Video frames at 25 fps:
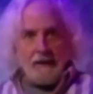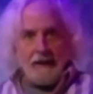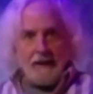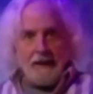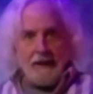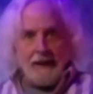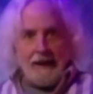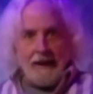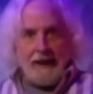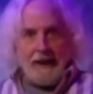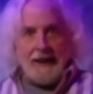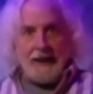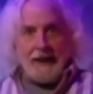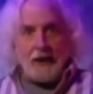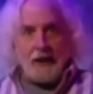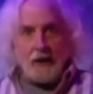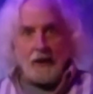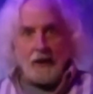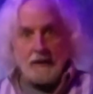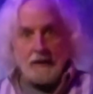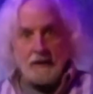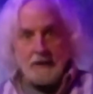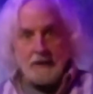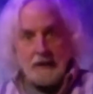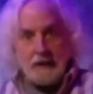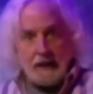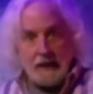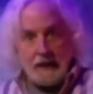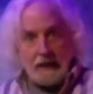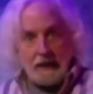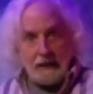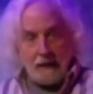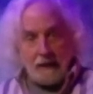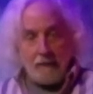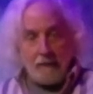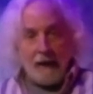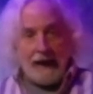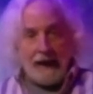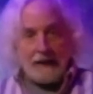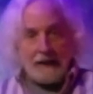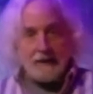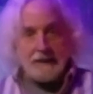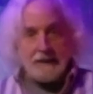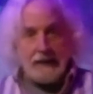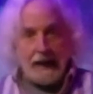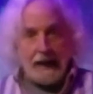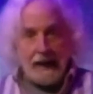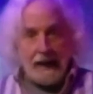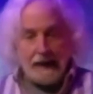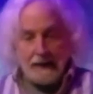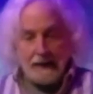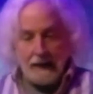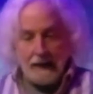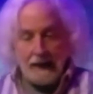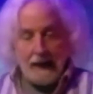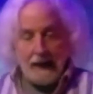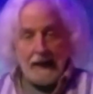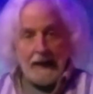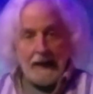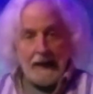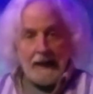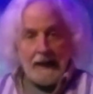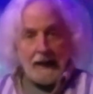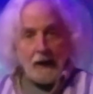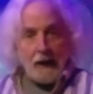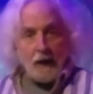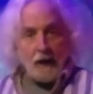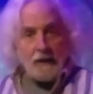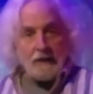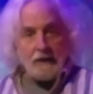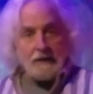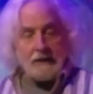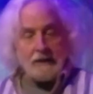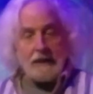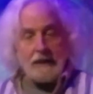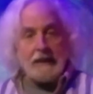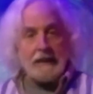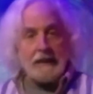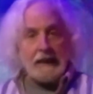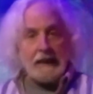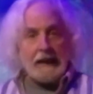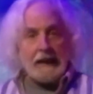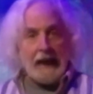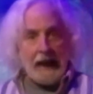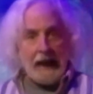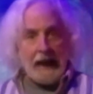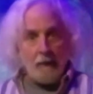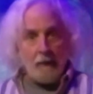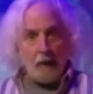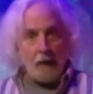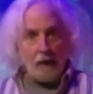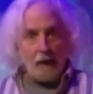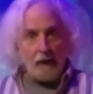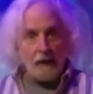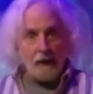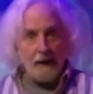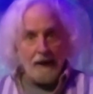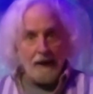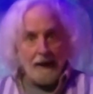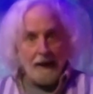He couldn't see the mic stand. He couldn't see the cable.